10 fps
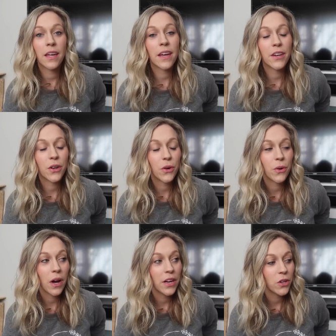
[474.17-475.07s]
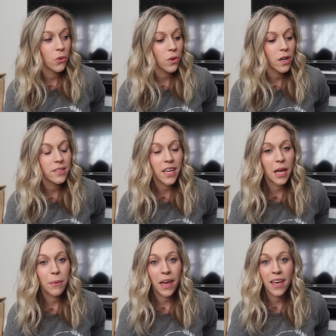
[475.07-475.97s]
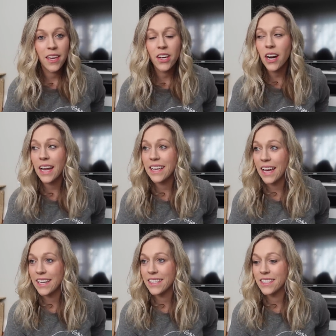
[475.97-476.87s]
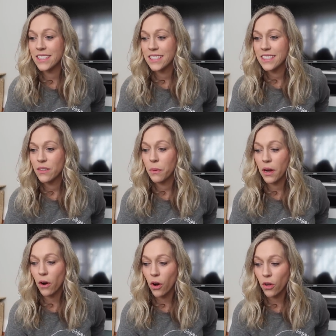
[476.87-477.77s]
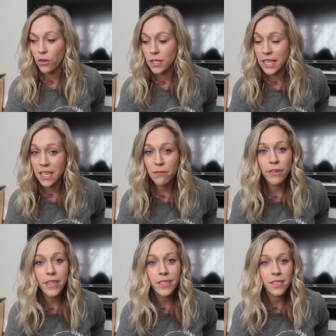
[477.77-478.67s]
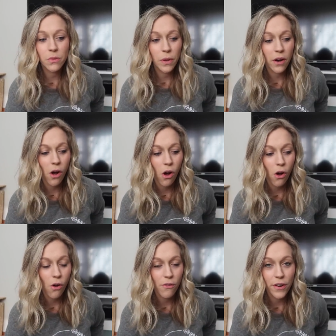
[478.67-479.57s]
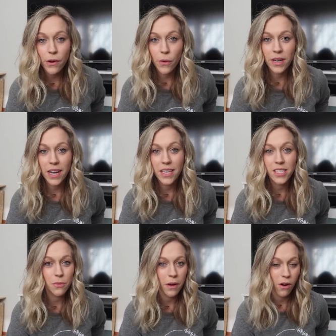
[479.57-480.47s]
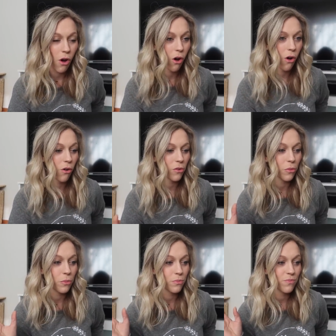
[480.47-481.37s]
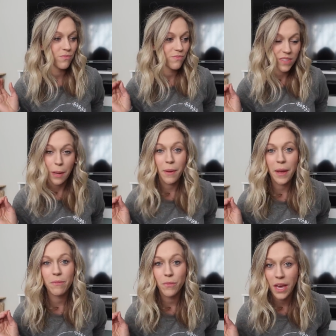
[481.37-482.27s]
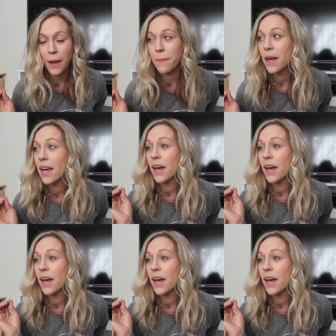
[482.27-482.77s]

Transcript: and I know, I know we're all type A here, I get it. We are all neat freaks, we are all very organized, we are all type A, okay?